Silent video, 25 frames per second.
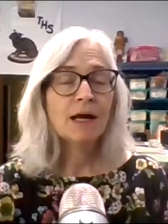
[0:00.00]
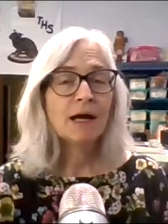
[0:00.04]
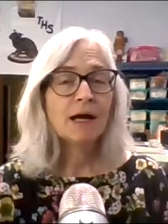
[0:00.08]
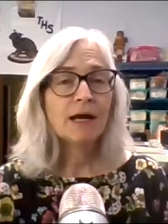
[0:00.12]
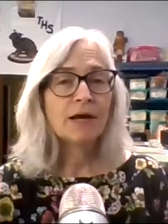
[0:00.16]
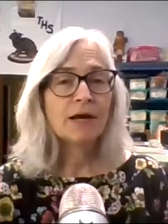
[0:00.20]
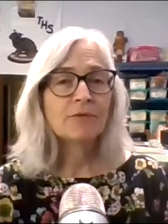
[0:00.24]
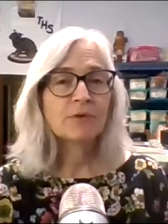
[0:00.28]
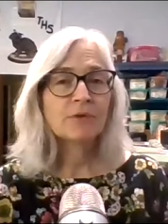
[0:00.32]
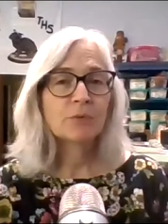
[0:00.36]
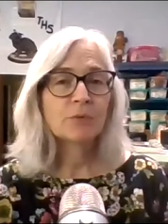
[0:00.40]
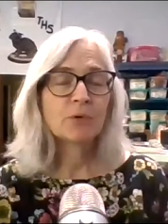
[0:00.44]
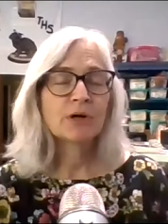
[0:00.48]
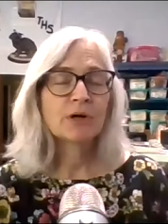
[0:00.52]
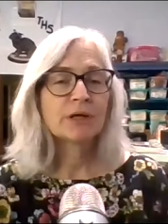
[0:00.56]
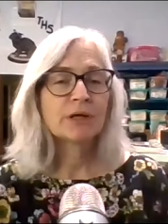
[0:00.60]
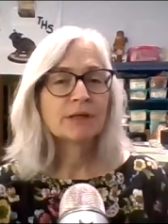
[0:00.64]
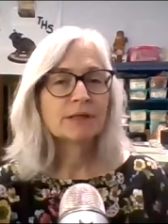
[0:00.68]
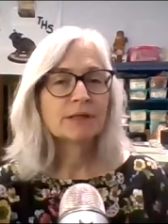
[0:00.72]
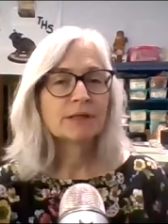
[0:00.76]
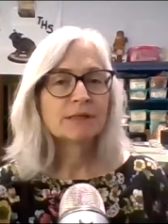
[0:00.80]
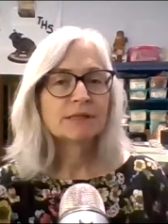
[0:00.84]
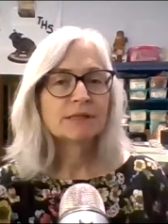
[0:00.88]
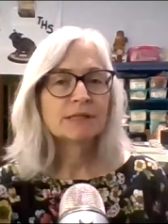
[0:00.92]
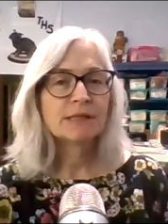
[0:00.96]
Hi,
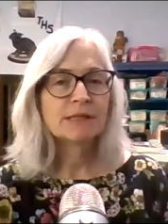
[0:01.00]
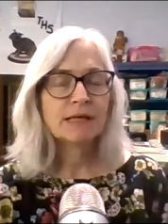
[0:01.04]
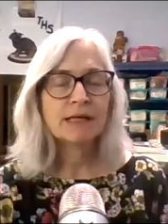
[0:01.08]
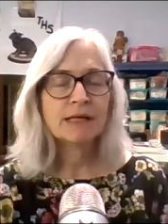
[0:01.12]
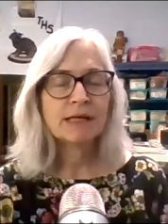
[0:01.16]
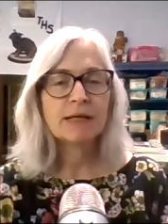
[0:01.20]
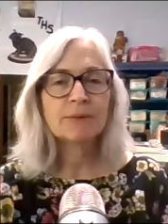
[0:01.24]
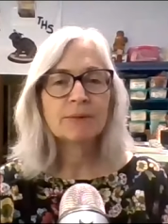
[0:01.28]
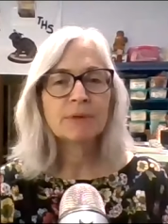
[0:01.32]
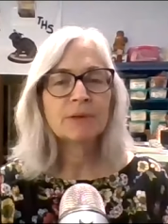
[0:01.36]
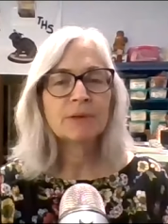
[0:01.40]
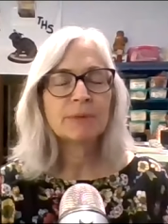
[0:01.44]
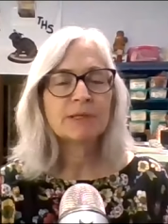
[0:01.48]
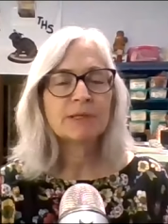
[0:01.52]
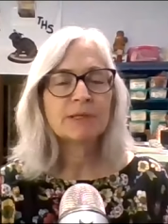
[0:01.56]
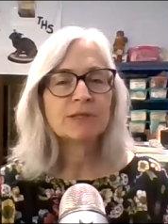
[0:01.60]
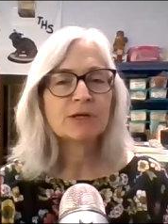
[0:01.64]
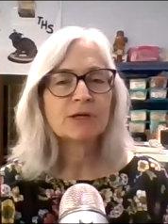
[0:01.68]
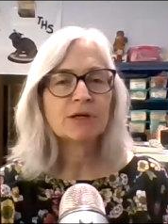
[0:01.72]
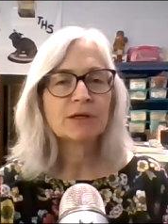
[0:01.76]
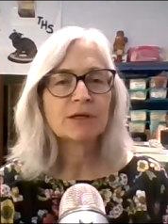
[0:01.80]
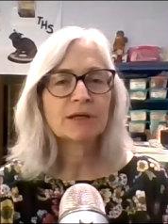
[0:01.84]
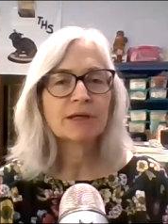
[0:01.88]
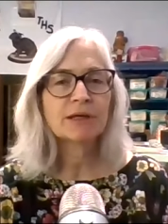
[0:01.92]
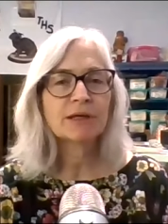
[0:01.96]
everyone. Today I'm going to be
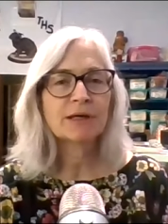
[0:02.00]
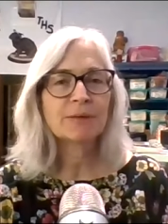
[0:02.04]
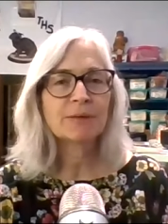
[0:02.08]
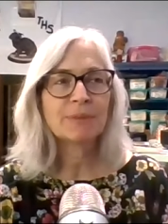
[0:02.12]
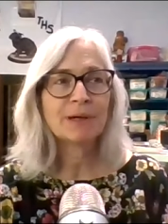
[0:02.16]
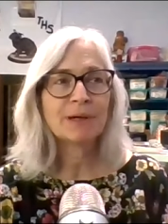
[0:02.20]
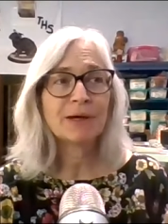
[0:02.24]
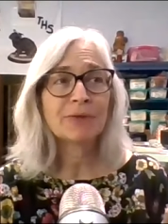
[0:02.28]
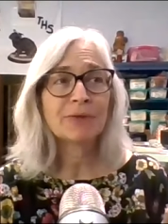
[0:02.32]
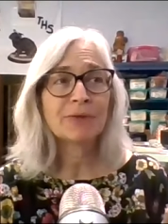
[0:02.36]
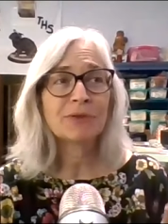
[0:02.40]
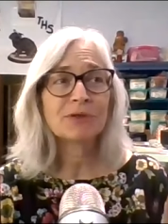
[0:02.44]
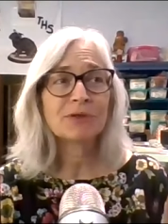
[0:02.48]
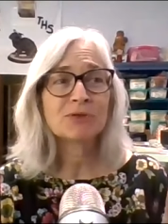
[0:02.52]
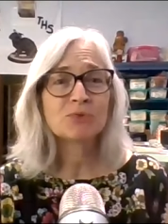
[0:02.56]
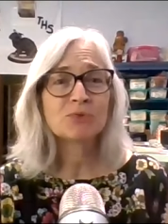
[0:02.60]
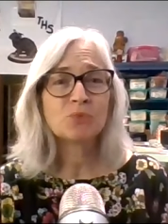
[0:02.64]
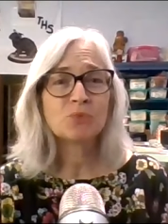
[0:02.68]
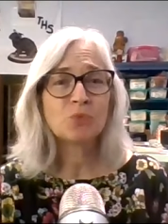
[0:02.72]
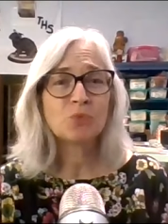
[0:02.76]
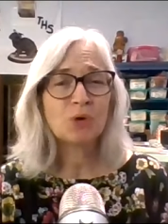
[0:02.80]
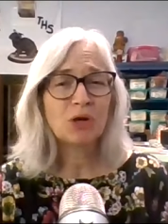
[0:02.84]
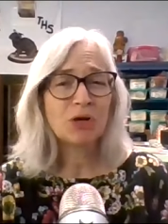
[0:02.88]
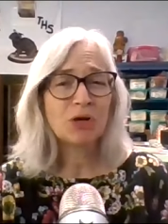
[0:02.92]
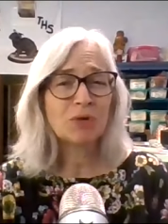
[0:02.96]
talking about this
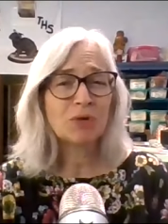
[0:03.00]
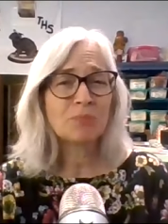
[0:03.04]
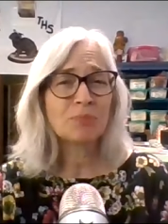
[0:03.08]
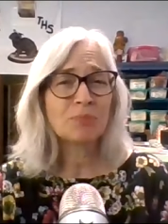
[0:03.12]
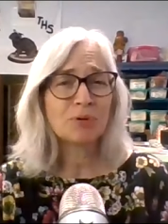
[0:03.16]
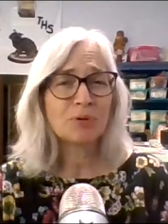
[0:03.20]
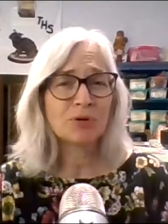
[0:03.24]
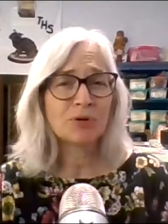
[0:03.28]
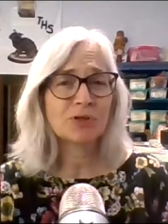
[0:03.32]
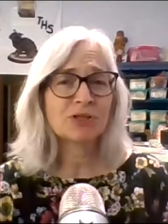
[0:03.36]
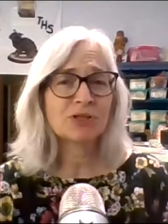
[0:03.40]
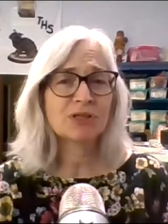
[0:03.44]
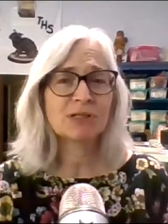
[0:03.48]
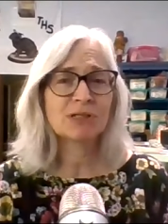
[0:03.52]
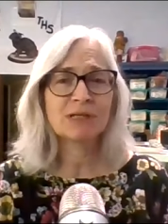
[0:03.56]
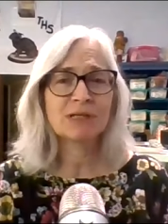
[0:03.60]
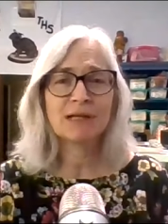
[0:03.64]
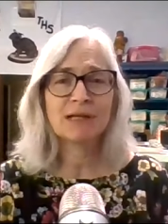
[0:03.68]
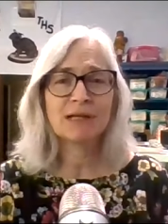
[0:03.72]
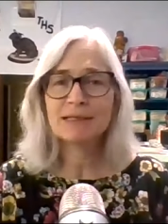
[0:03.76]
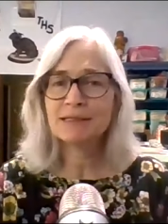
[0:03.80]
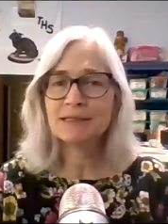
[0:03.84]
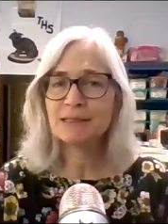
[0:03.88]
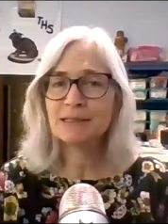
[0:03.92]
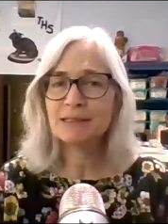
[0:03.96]
weird push that
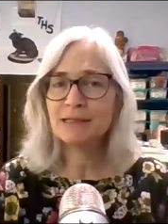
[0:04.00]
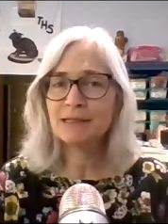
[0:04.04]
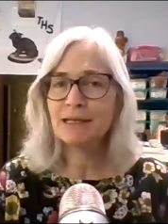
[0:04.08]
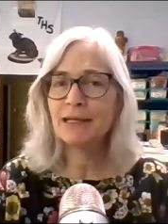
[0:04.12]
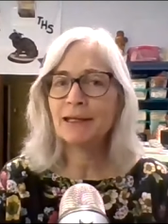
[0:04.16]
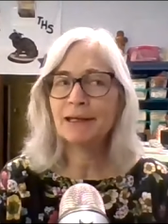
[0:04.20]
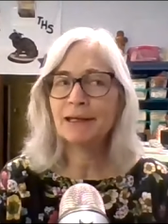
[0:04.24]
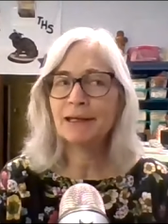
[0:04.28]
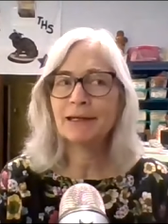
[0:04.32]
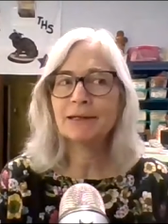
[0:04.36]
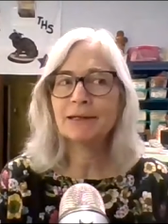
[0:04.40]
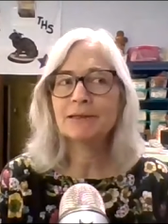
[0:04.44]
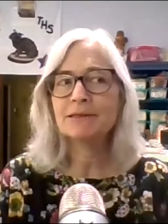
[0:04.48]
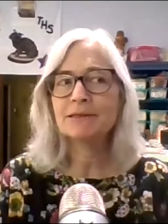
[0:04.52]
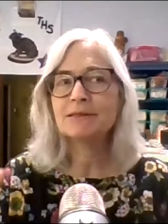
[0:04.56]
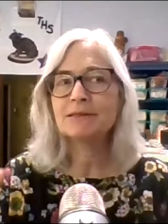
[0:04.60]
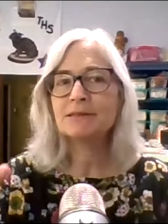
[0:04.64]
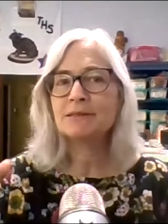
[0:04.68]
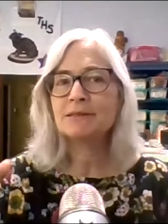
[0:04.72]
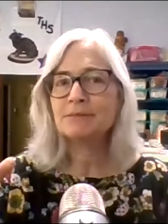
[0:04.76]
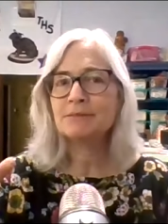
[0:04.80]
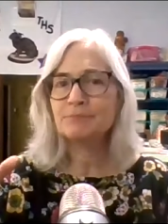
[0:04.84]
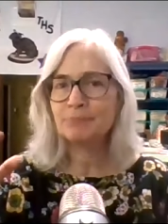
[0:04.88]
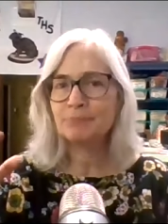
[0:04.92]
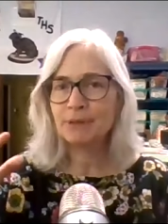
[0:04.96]
Etsy
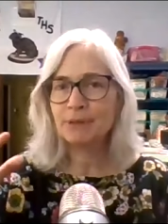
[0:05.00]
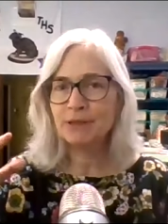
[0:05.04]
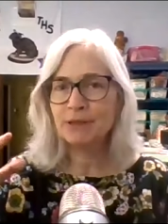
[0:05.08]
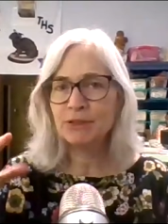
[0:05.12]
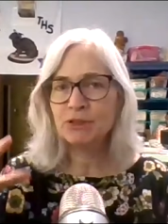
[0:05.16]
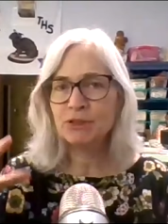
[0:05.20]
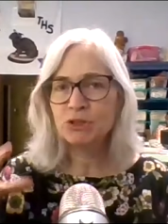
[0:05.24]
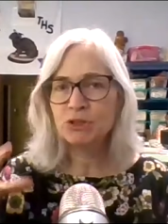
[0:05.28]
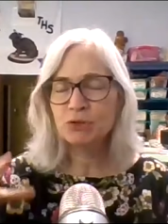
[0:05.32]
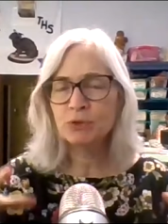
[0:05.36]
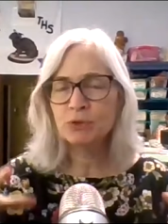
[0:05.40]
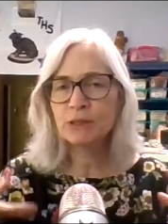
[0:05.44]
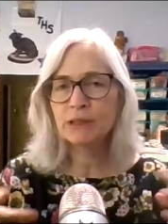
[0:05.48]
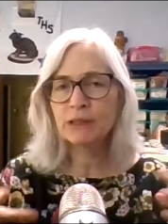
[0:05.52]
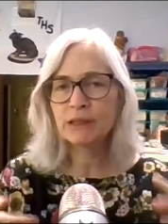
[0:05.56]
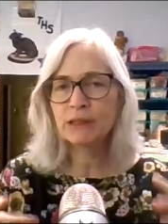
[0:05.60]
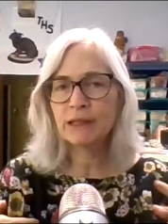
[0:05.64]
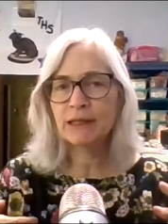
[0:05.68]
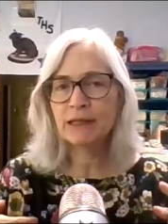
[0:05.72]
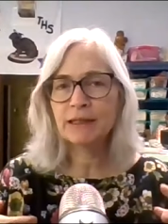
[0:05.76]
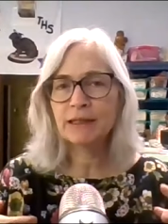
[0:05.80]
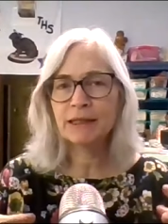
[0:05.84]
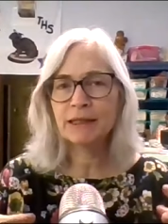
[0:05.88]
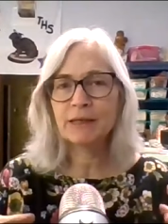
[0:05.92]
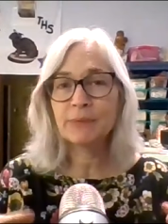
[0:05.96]
has been doing
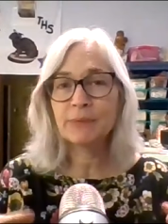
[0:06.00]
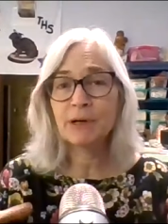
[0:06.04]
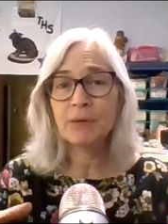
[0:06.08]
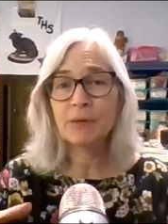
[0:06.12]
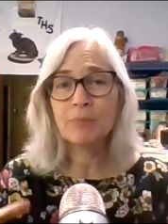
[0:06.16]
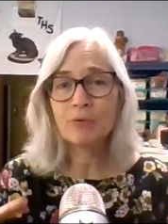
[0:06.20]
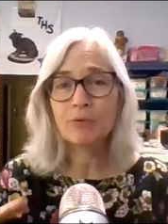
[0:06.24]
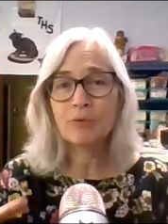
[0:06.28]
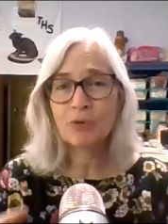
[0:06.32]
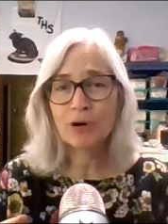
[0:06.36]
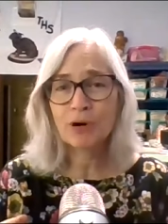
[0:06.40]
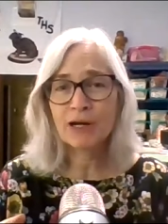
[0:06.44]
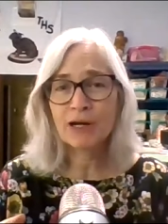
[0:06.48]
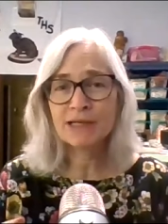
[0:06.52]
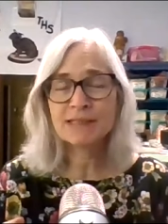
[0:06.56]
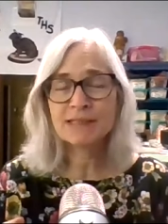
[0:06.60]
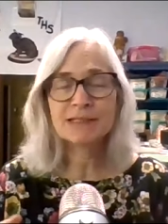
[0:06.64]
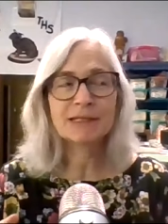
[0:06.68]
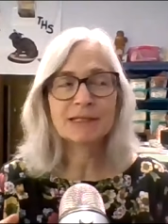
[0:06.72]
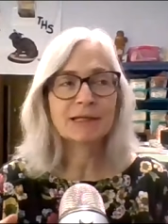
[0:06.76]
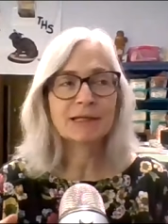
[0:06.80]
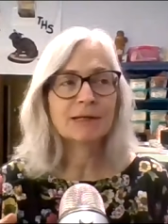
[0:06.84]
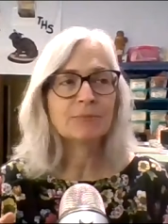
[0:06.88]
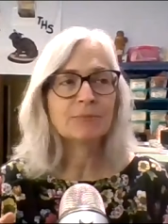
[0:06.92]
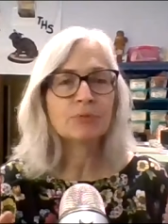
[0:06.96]
lately about
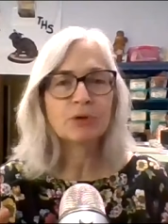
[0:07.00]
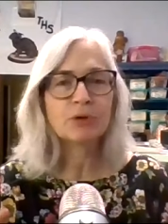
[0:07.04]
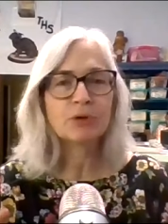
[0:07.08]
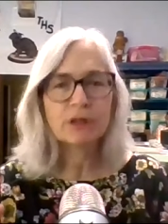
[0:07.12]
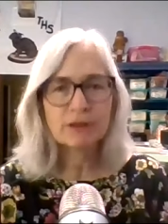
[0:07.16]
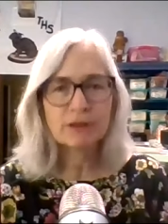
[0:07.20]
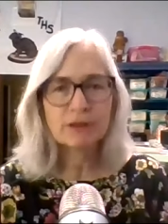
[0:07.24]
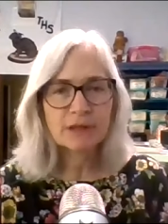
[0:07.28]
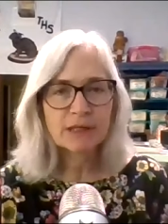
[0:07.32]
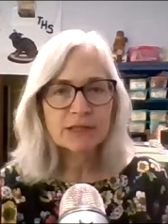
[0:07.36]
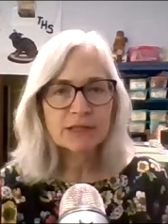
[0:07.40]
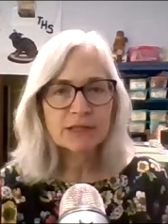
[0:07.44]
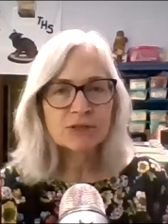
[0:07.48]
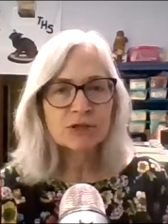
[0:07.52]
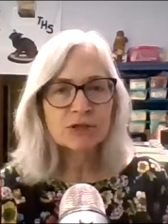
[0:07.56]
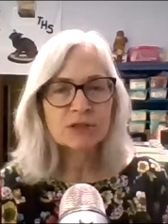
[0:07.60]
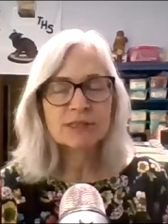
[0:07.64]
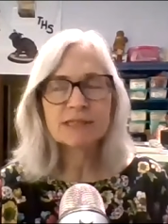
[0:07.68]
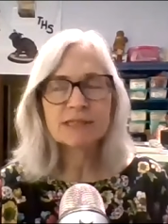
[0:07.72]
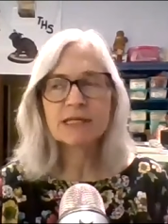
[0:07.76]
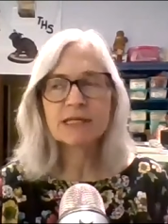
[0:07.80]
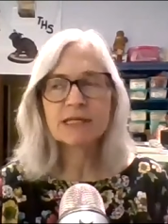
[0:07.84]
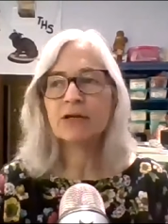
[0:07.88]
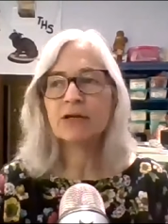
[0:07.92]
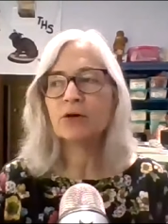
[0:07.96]
pricing and putting things on
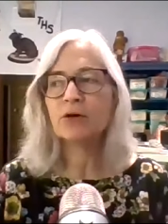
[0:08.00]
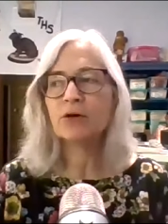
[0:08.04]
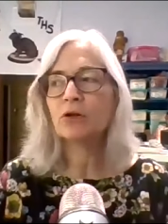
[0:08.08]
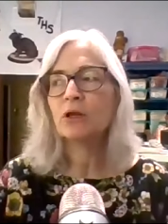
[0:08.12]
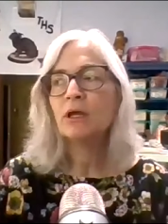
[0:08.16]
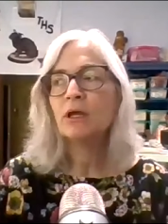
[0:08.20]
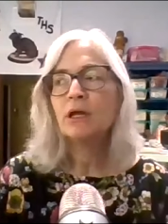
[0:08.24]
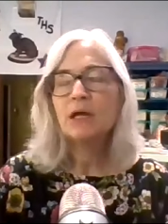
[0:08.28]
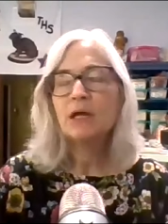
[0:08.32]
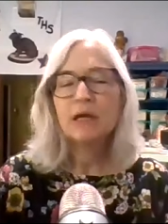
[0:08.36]
sale